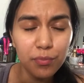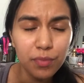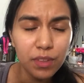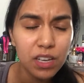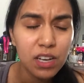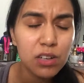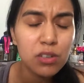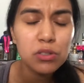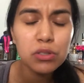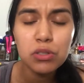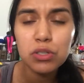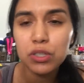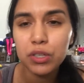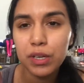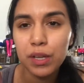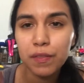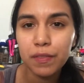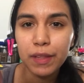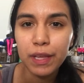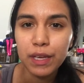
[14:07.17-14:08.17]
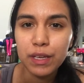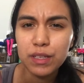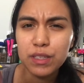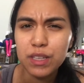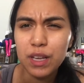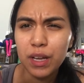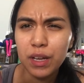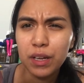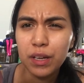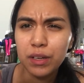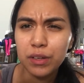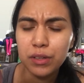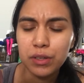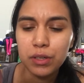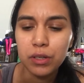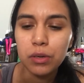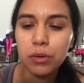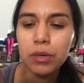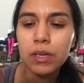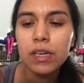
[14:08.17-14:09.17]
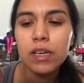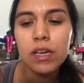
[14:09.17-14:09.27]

how to do certain things and you know